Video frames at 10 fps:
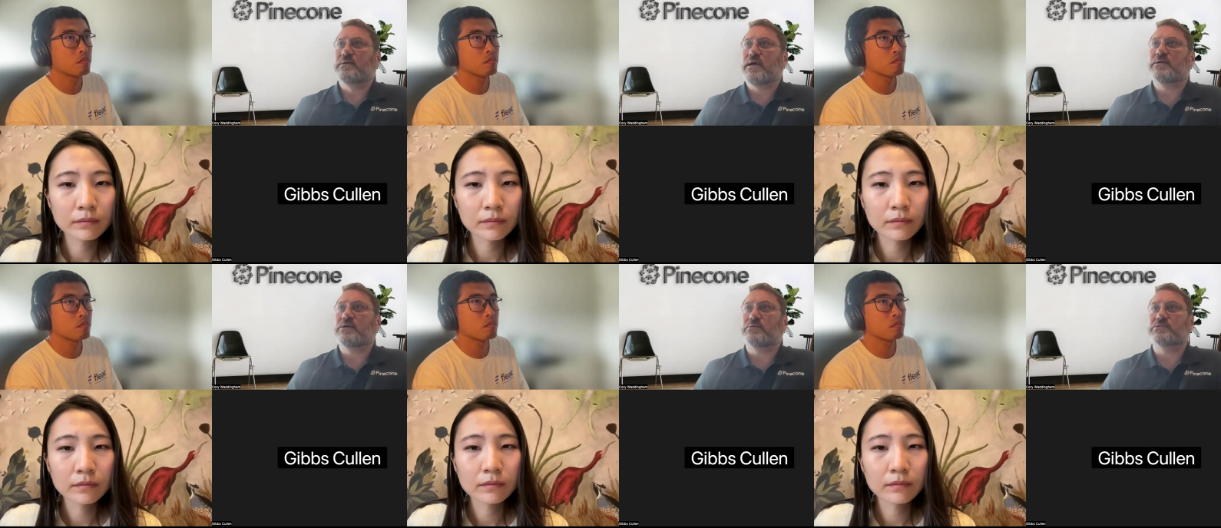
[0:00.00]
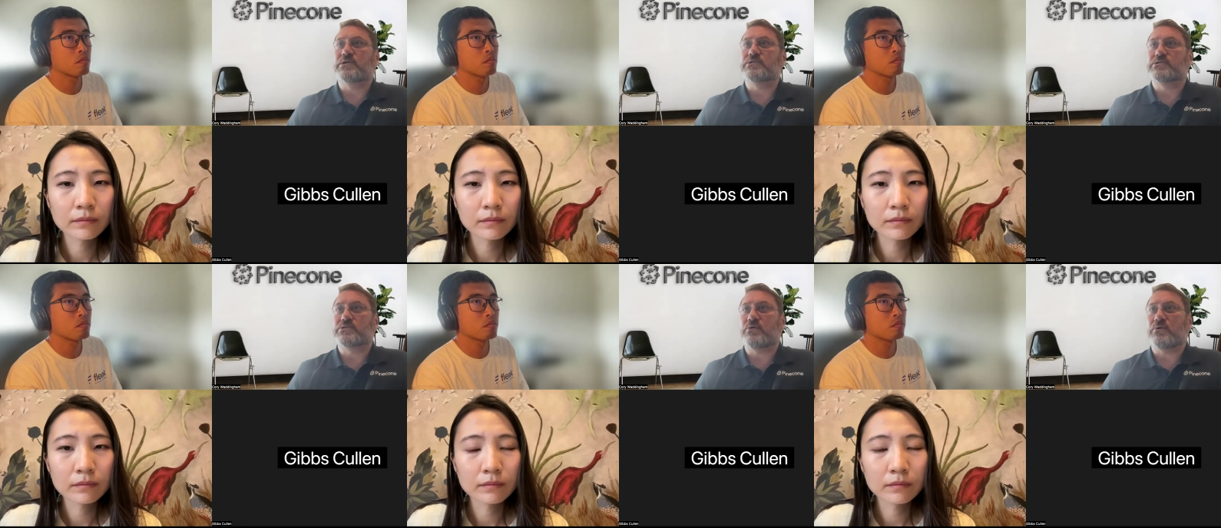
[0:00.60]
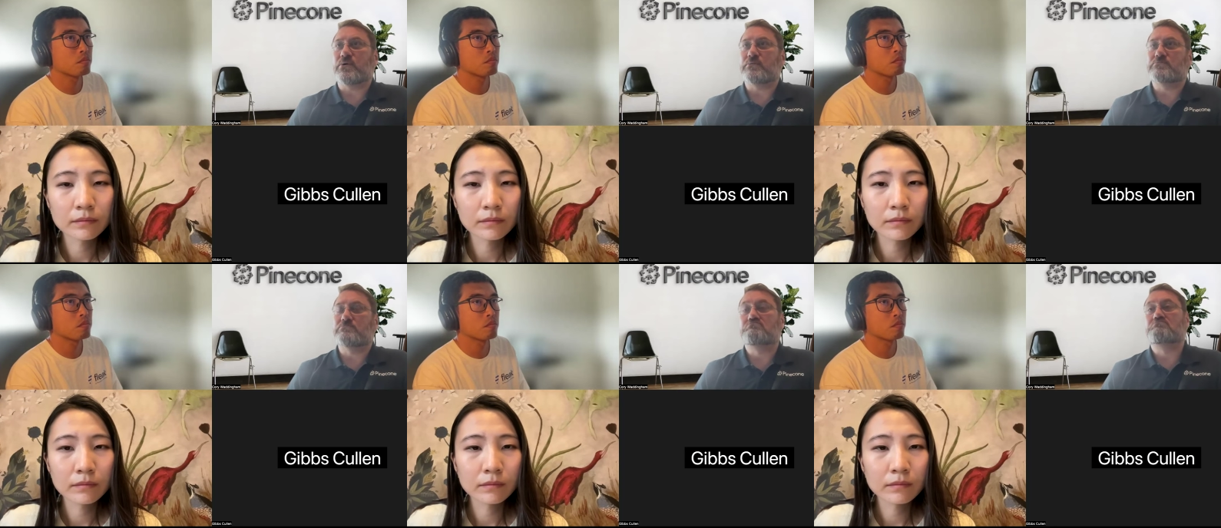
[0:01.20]
Speaker 1: How to tell what's a good score?
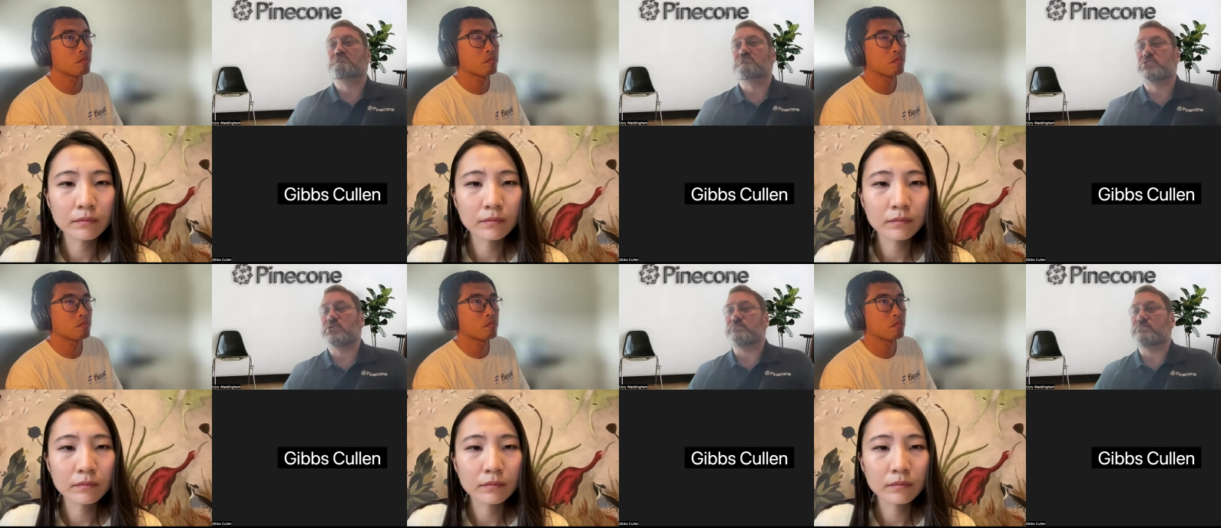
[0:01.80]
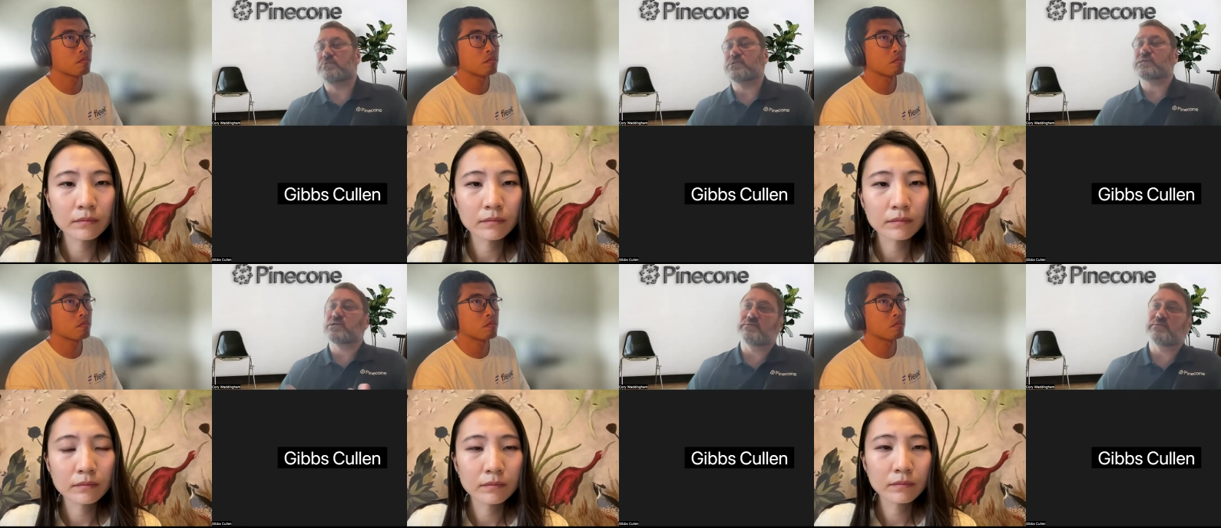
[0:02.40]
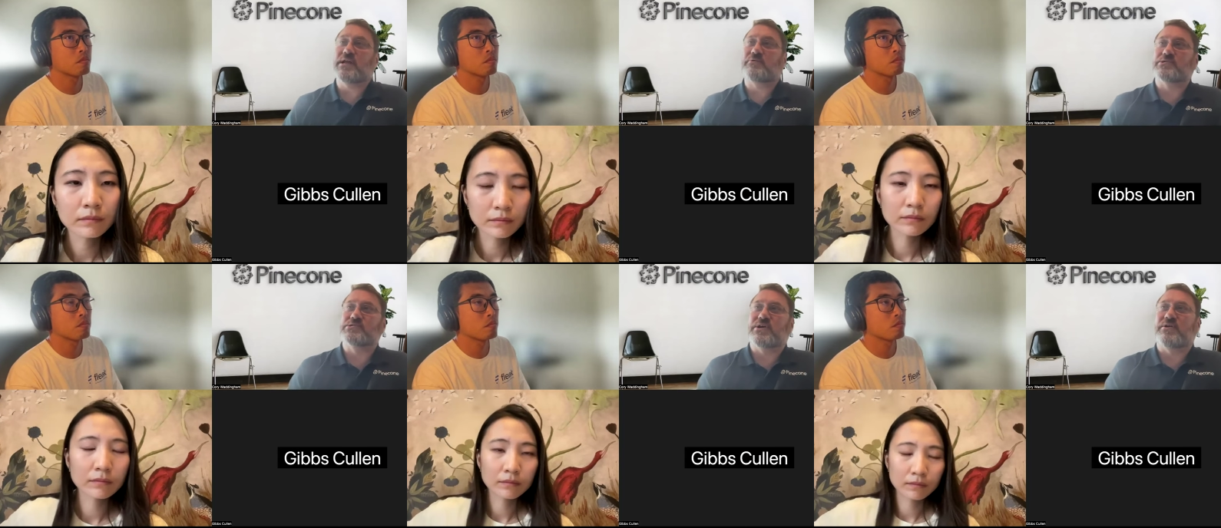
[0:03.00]
So there's actually a lot of
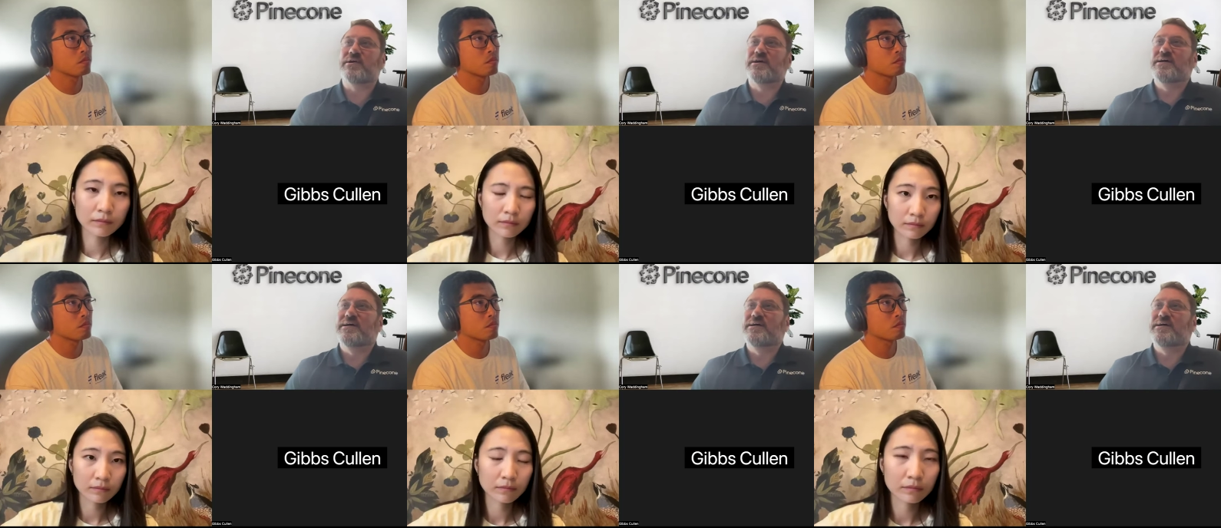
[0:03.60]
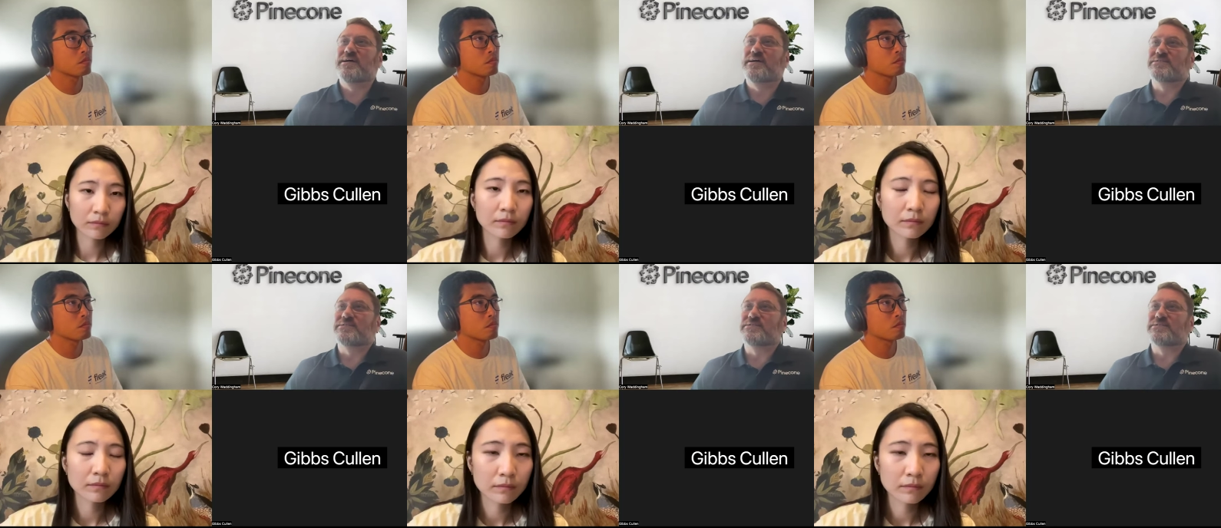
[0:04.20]
questions there. So